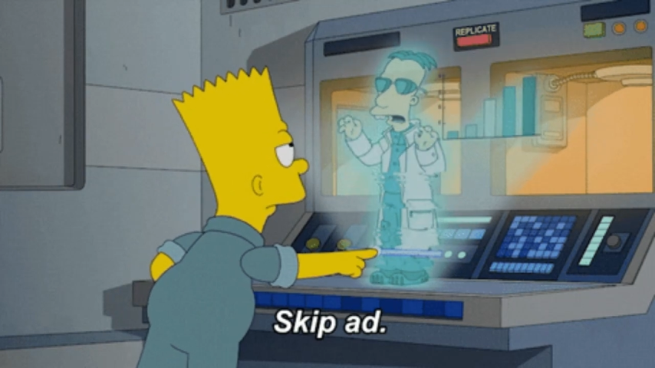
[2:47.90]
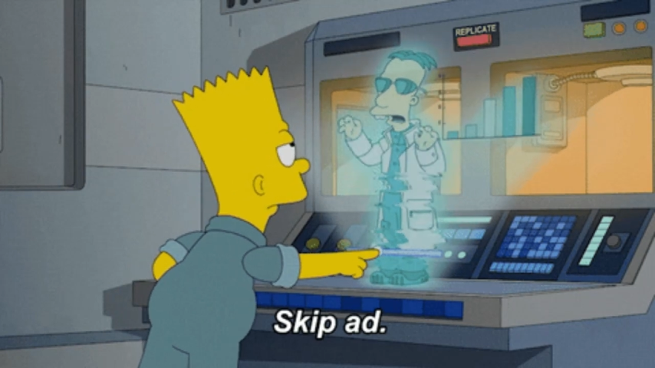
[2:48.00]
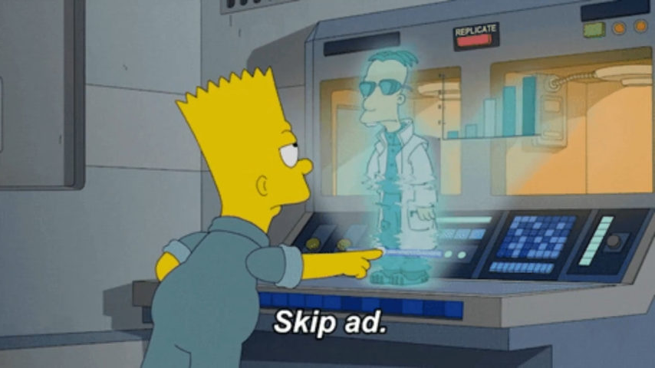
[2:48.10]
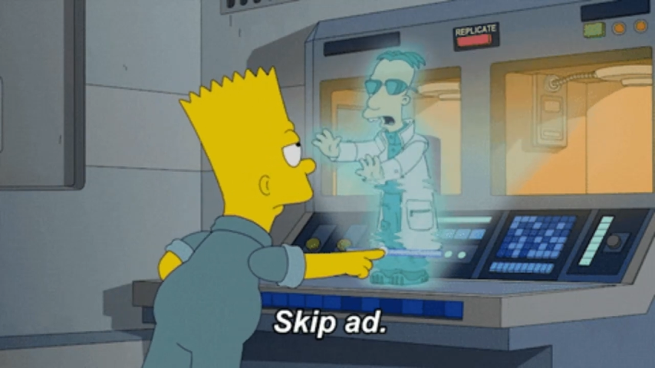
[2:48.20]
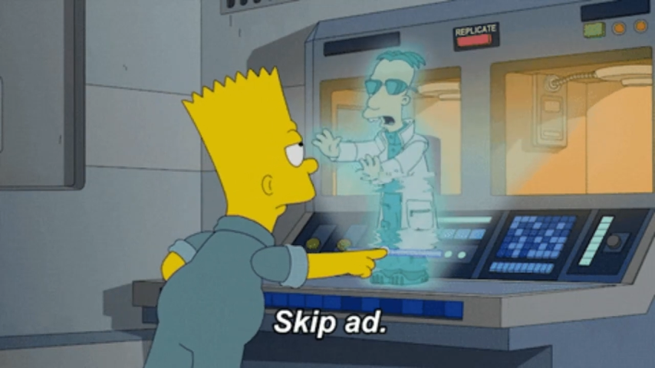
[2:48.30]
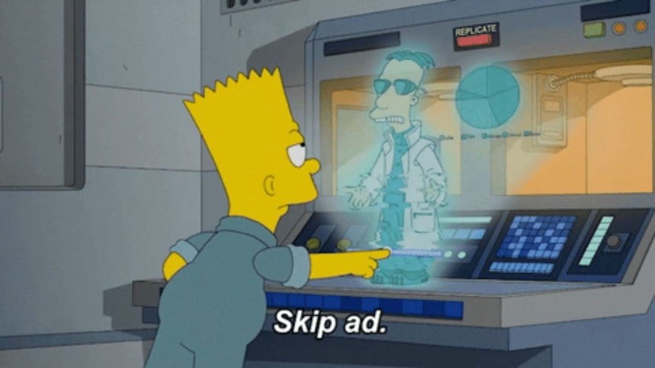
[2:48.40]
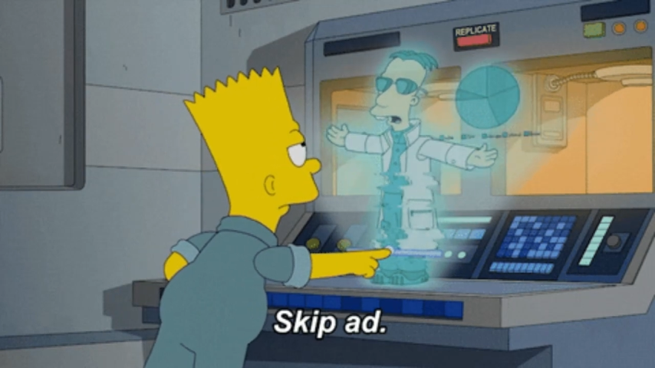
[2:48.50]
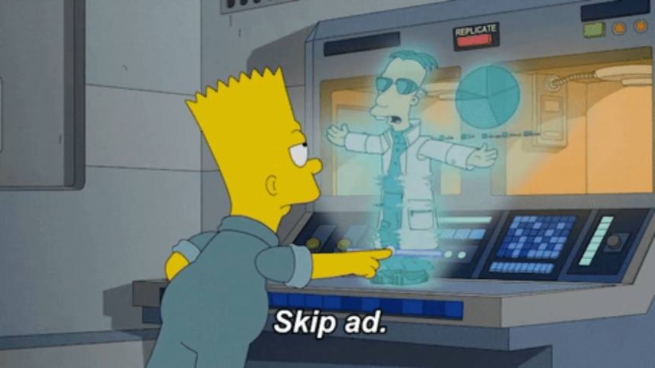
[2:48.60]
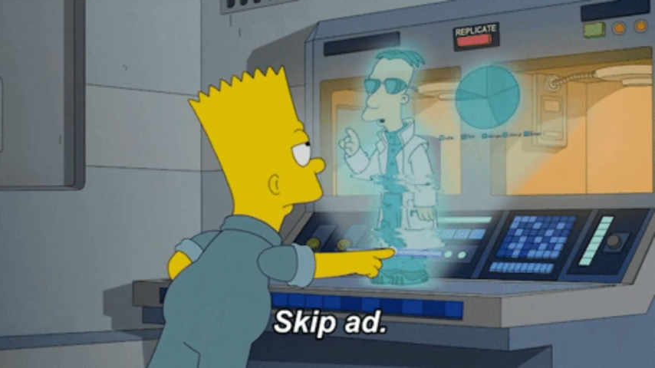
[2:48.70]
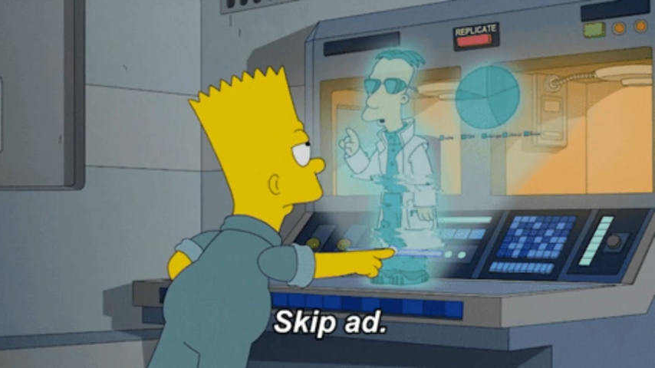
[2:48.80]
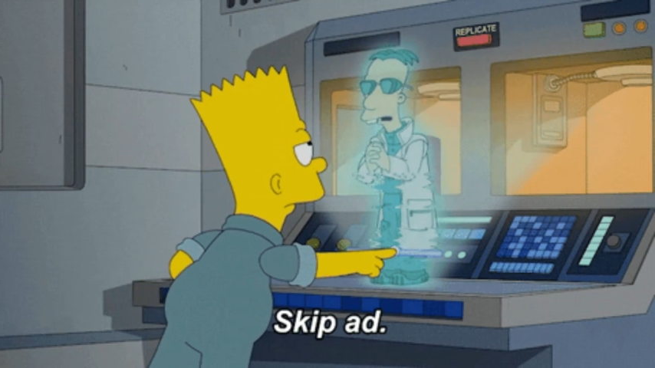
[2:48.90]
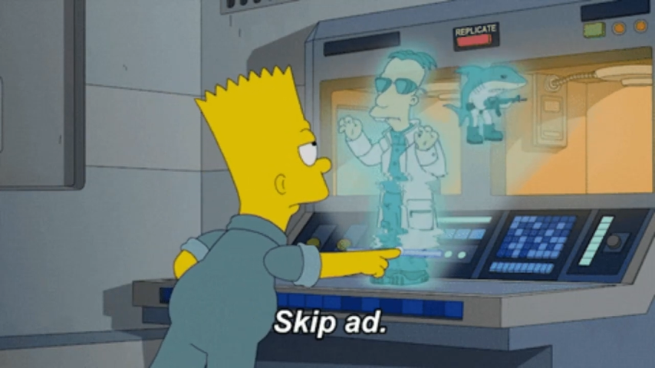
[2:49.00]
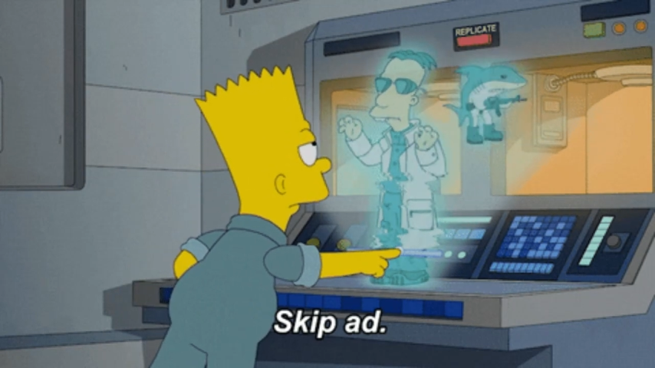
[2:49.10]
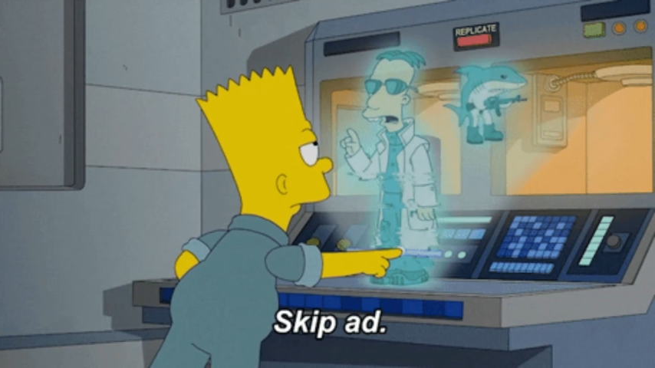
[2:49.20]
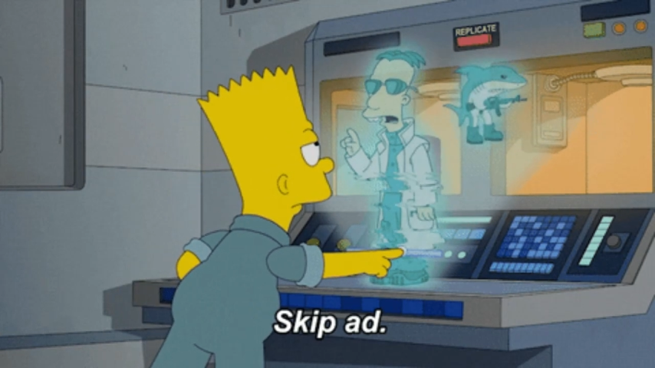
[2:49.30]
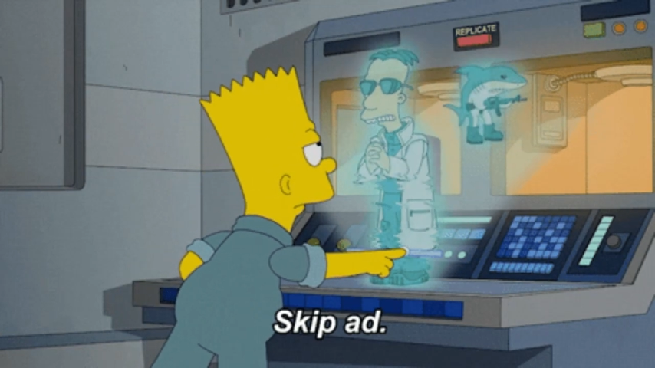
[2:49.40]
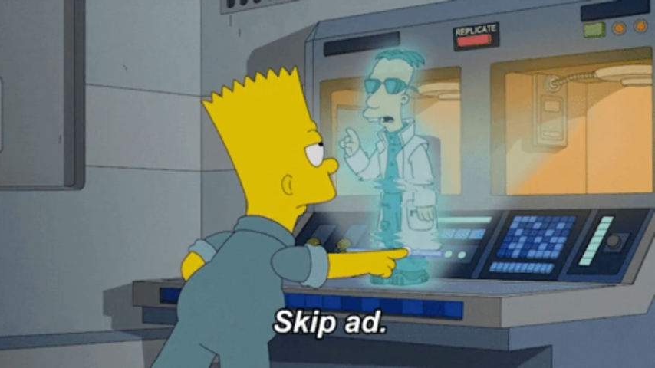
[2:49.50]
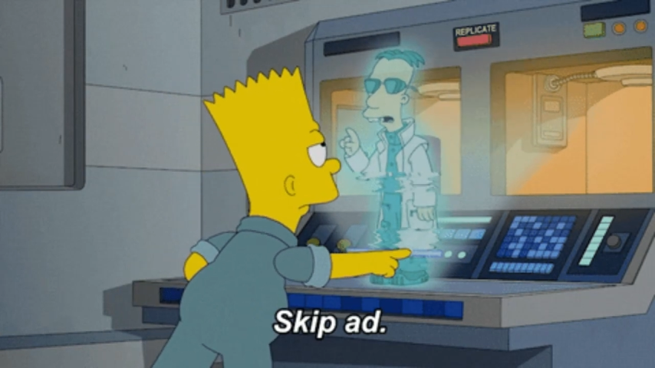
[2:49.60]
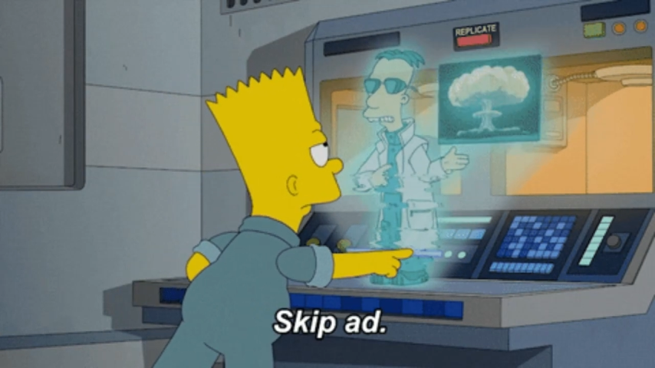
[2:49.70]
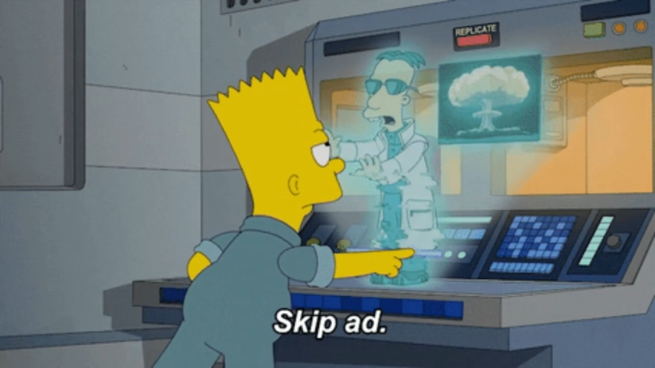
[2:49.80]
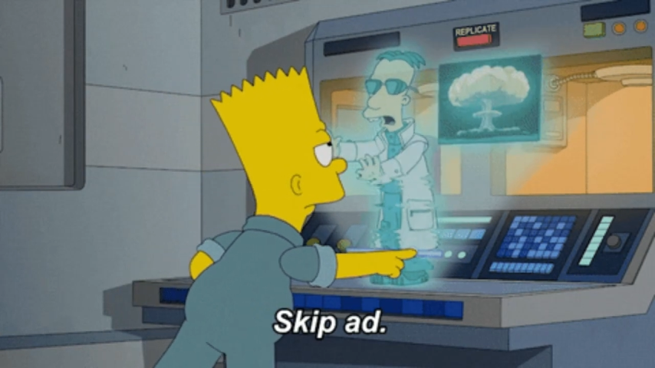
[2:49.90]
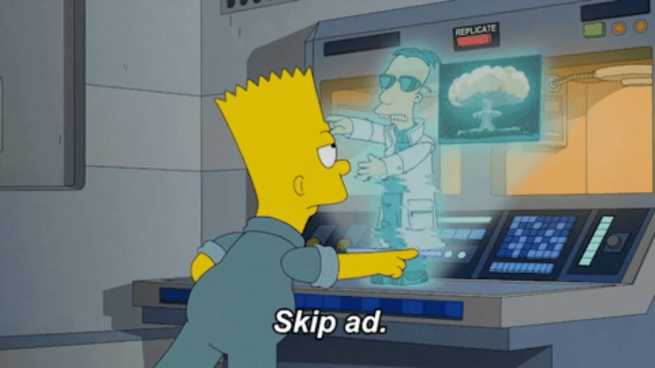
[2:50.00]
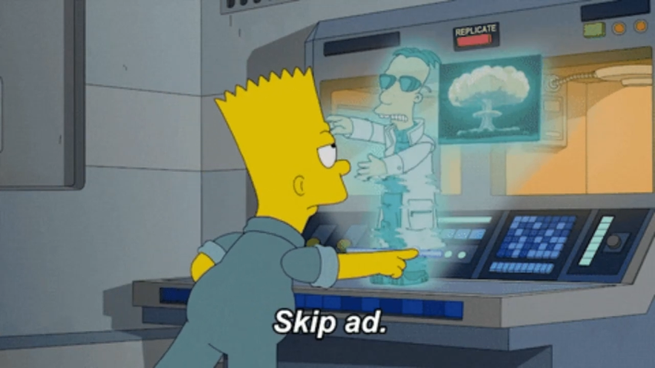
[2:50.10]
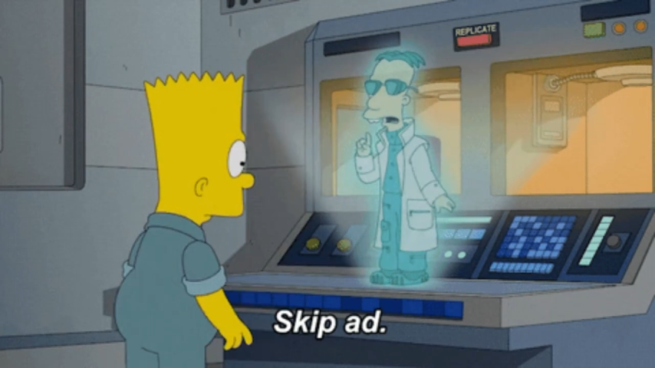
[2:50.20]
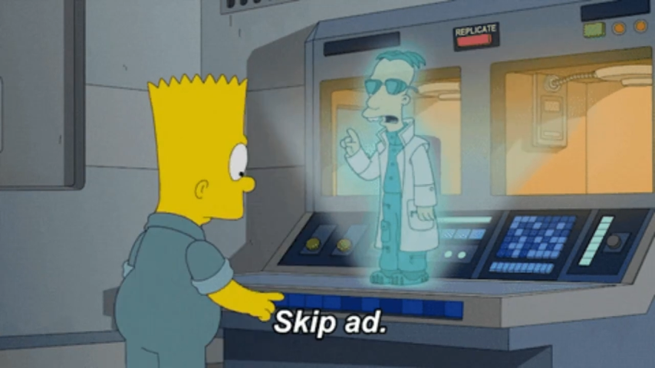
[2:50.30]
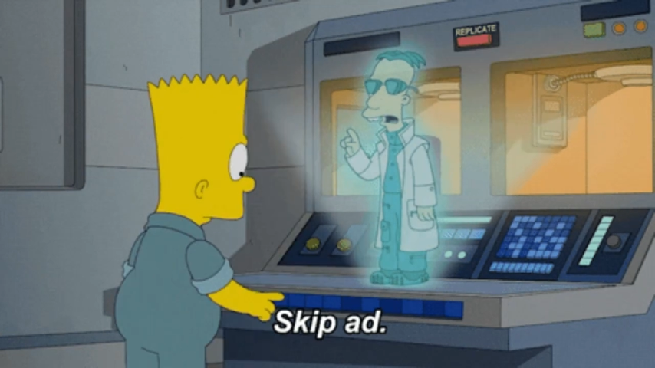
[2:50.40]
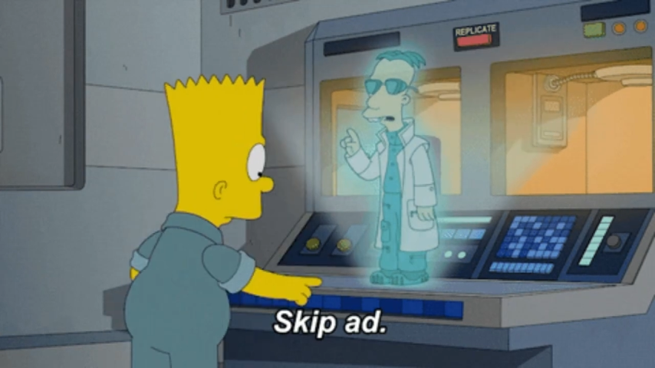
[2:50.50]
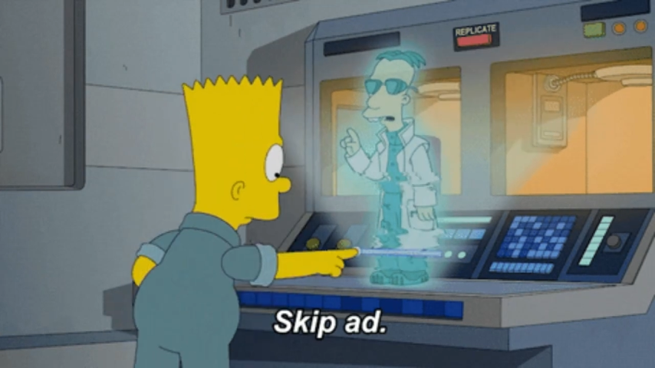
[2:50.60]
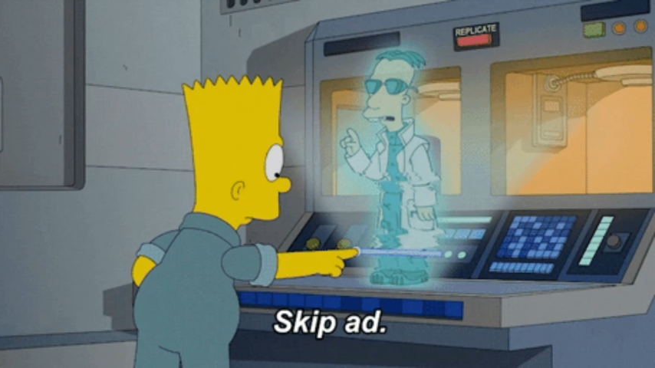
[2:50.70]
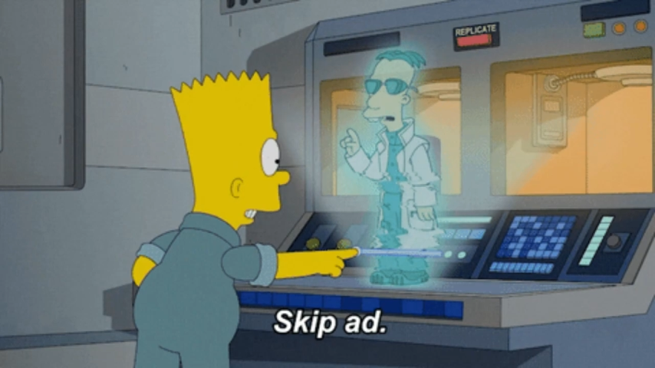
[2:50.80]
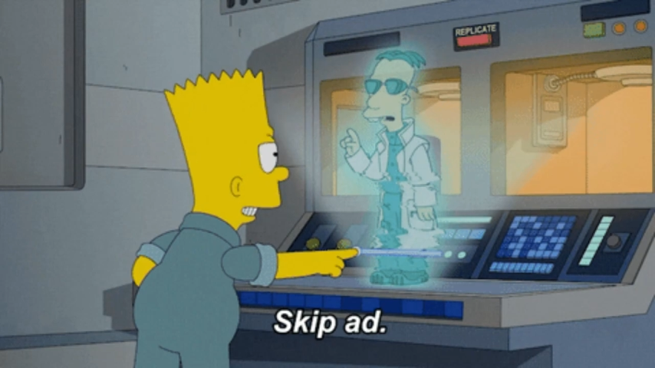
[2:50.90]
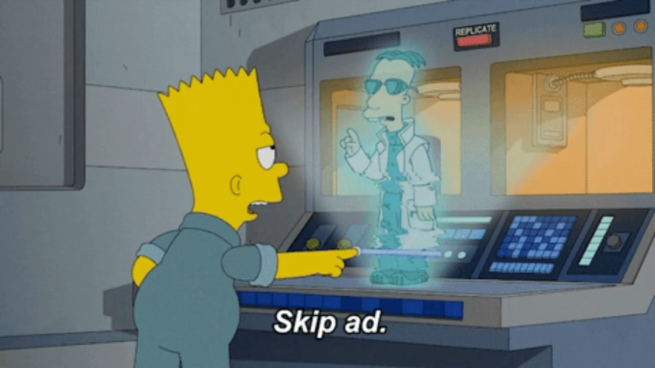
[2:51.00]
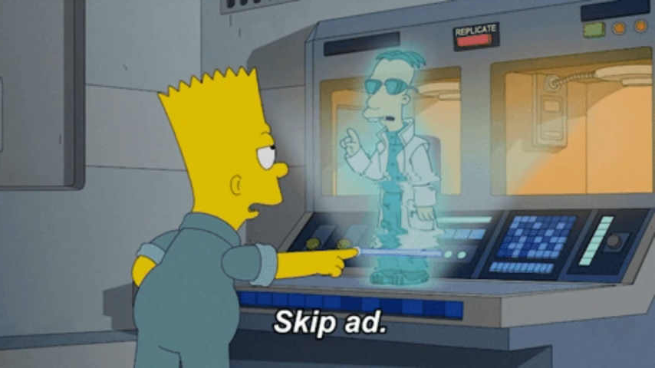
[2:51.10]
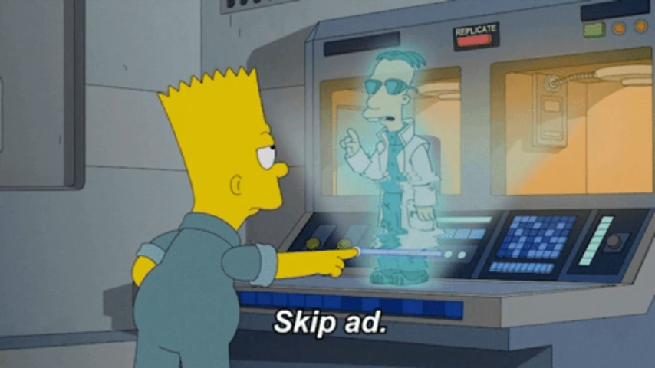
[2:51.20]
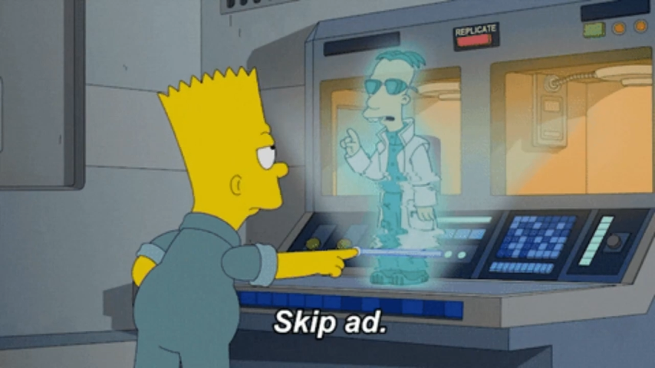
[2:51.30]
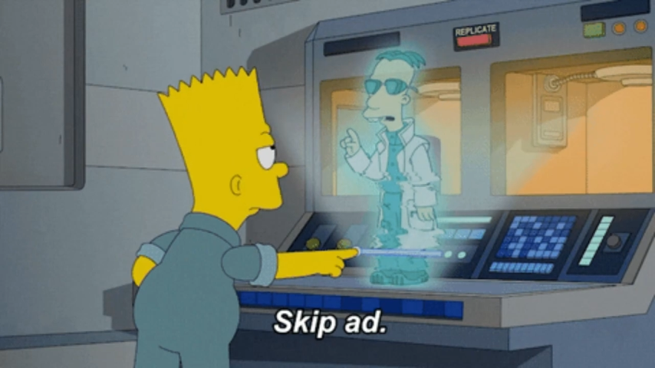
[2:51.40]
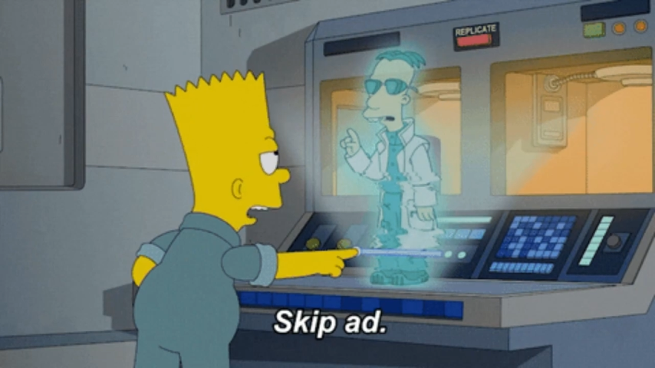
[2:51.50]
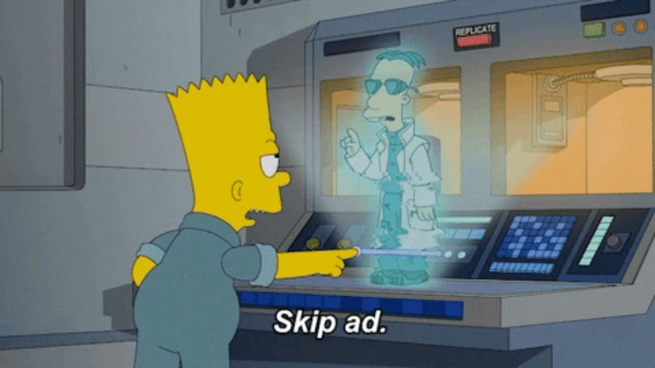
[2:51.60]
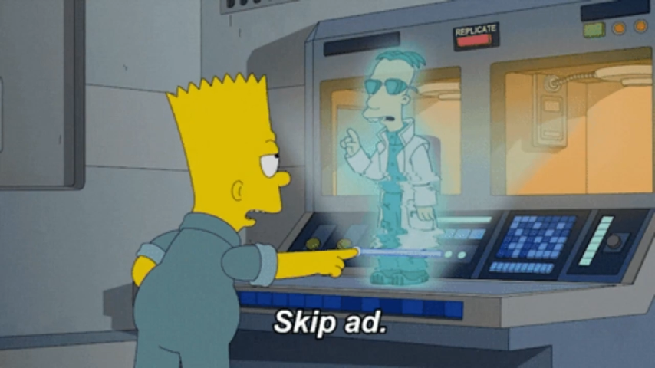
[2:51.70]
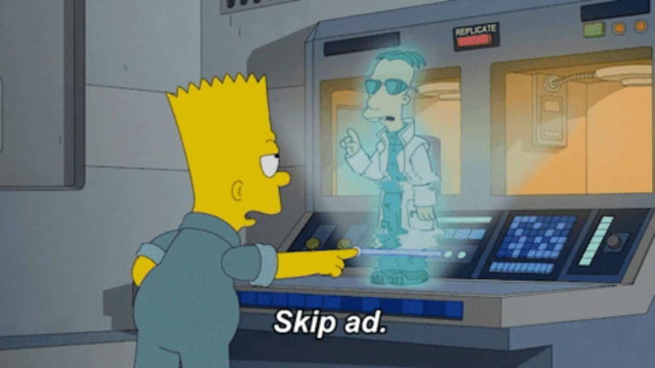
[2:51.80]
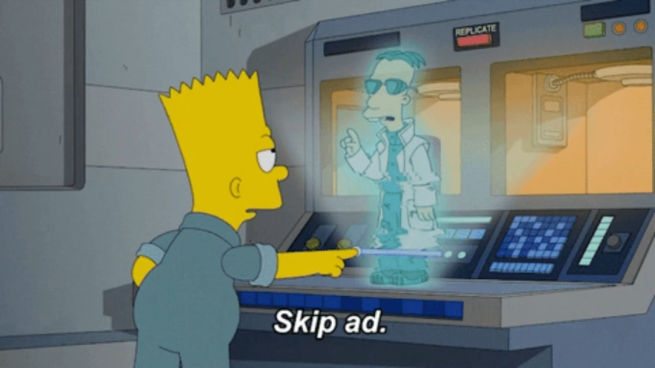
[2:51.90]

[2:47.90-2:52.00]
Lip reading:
(no speaker visible)